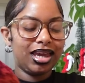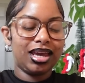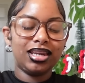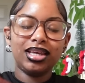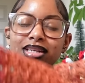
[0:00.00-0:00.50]

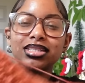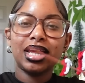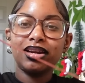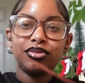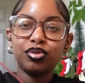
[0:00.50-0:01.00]
and then it's
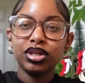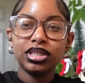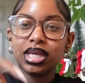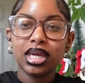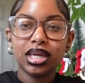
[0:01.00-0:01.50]
not even really
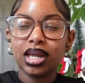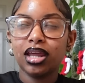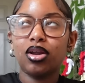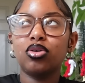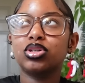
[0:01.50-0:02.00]
taking
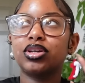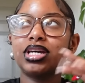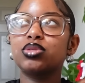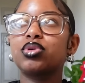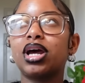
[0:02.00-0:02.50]
that long. So
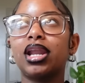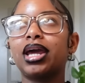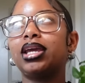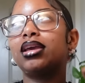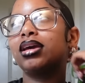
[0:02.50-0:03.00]
that's what I like.